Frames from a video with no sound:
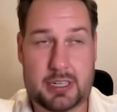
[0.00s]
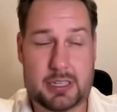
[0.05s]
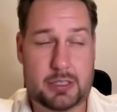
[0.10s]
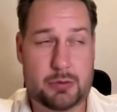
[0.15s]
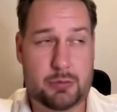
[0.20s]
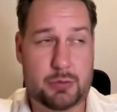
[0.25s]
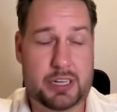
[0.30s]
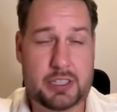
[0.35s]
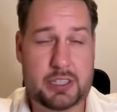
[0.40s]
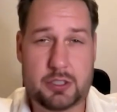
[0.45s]

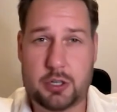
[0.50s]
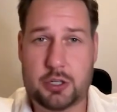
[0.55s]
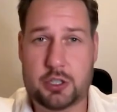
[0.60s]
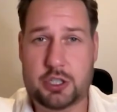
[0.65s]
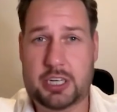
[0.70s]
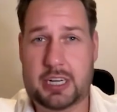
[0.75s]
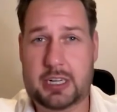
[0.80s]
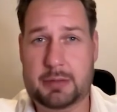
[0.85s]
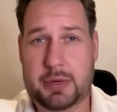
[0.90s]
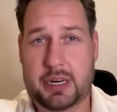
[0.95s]
uh,
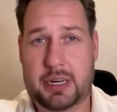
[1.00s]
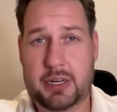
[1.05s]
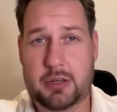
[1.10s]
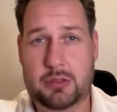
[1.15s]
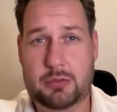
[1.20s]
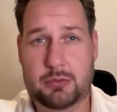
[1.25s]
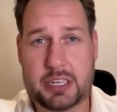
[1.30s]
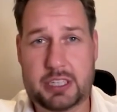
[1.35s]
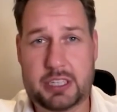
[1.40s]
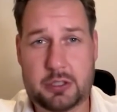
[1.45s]
research had my
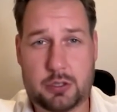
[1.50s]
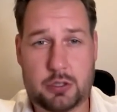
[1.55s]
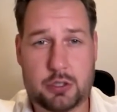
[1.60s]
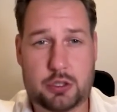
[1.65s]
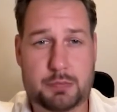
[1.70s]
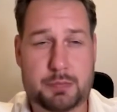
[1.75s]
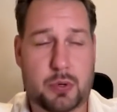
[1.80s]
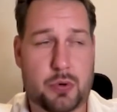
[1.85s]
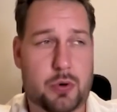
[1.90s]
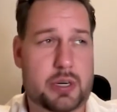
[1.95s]
own
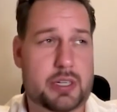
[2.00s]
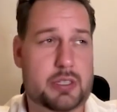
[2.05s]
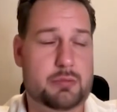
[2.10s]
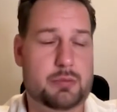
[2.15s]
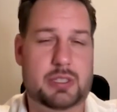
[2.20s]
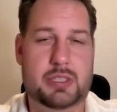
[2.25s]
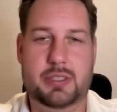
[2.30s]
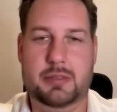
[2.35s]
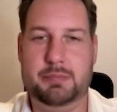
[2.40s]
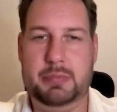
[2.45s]
research board
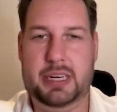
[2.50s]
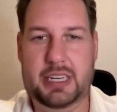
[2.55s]
with